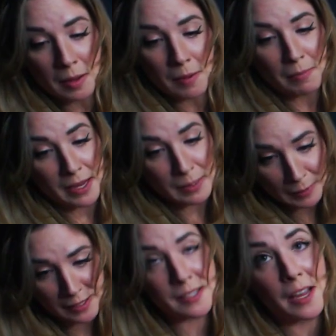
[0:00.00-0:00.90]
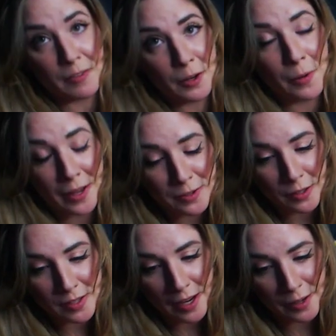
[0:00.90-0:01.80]
Base, please save your
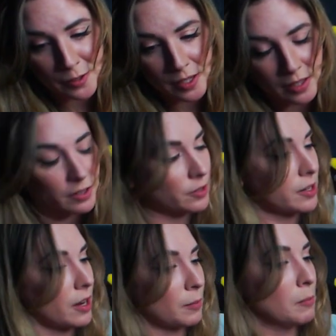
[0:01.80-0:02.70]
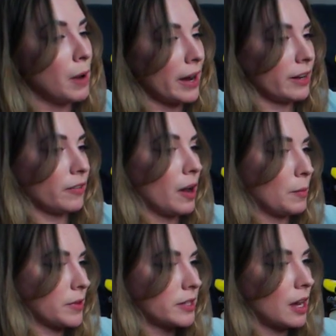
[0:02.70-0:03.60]
questions. I understand that your dog might have come
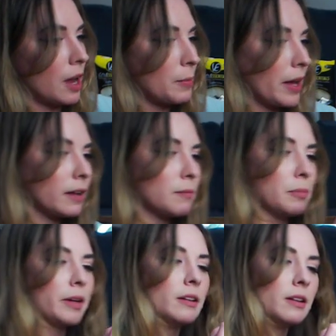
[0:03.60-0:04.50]
with a top hat, but